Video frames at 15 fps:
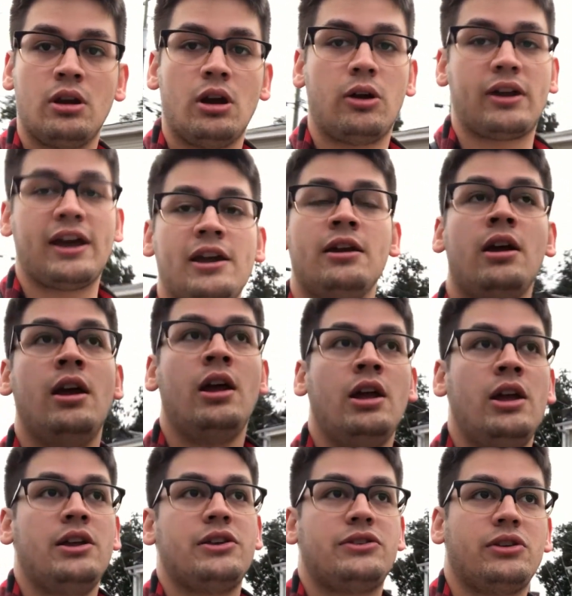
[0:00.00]
Okay?
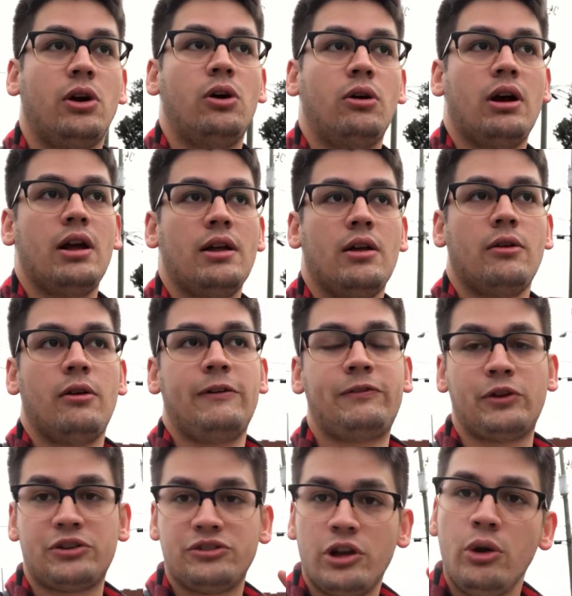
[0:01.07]
So if
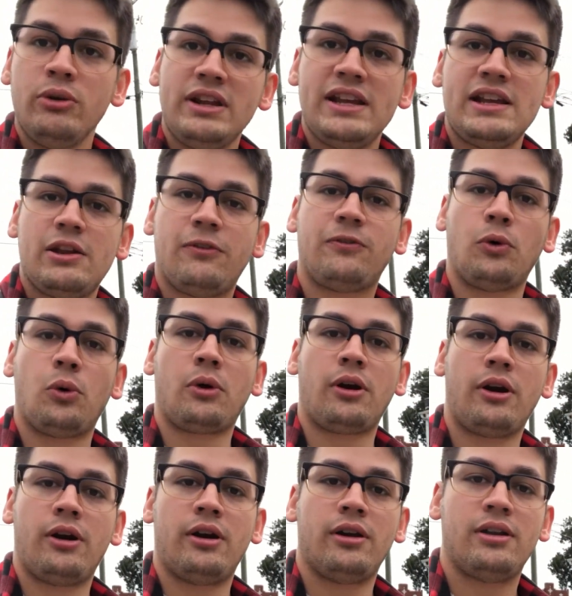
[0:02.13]
there's no need
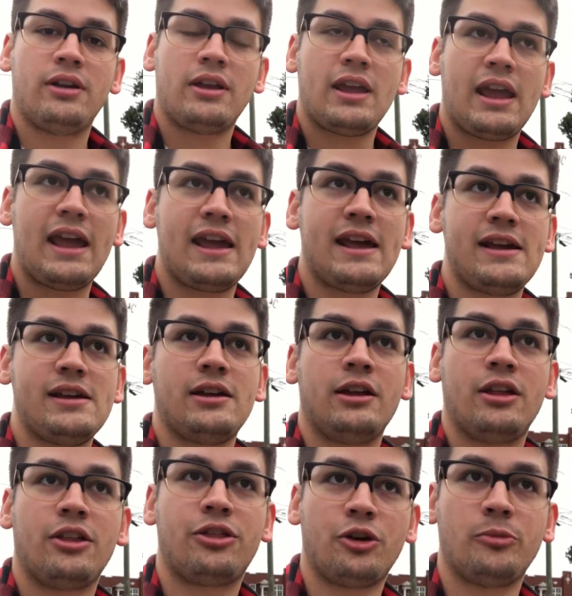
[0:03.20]
for a
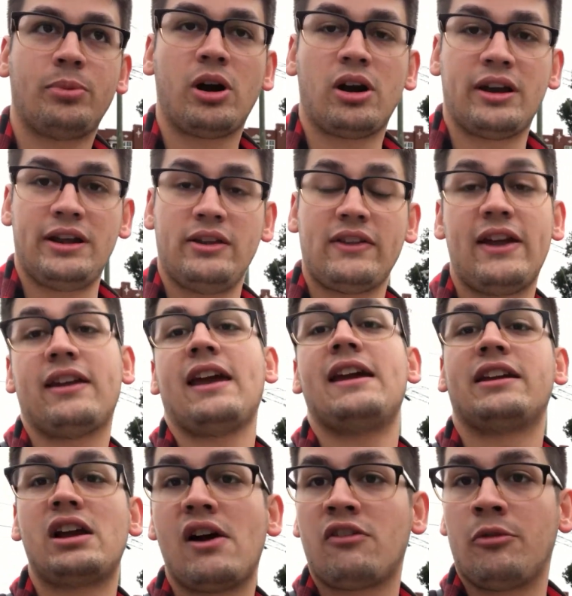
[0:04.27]
third party like a
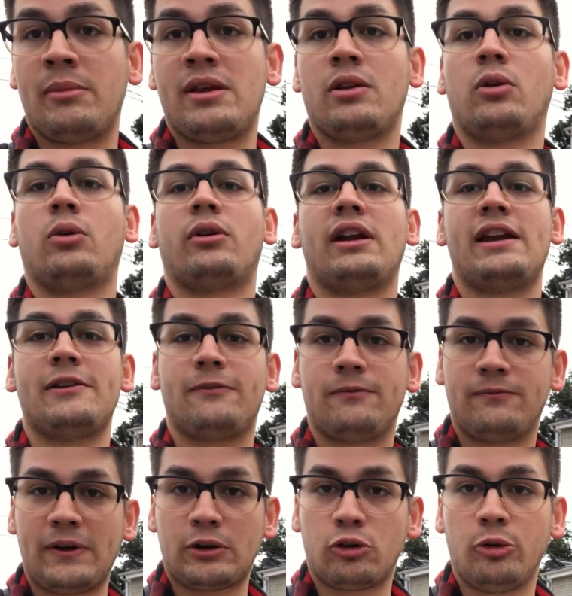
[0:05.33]
government or a
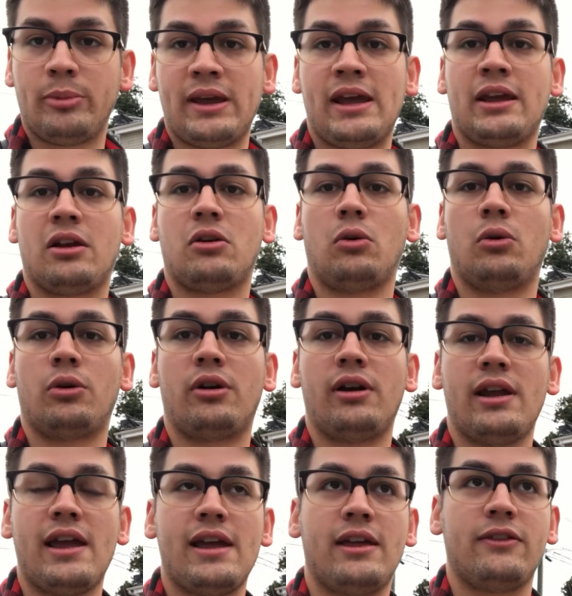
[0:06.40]
federal bank or
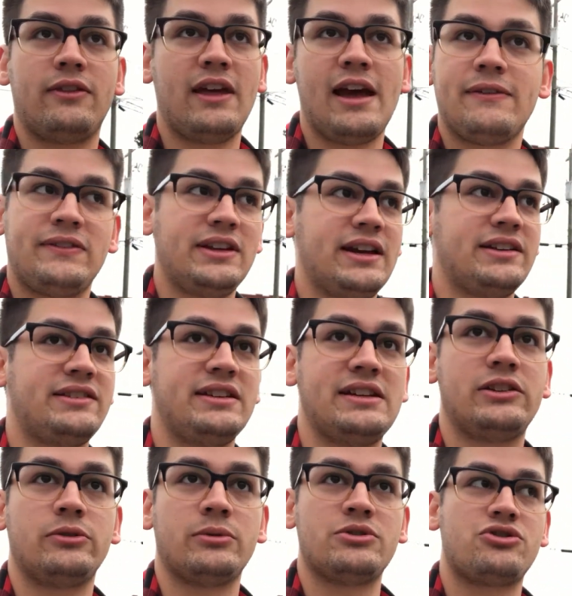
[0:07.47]
the
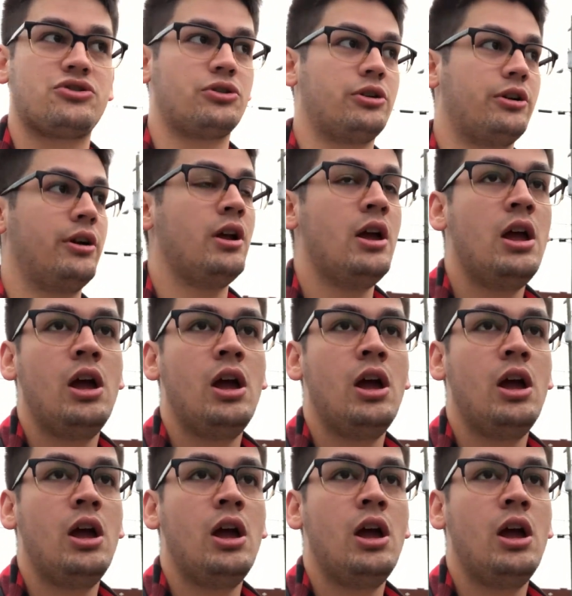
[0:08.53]
FDIC to ensure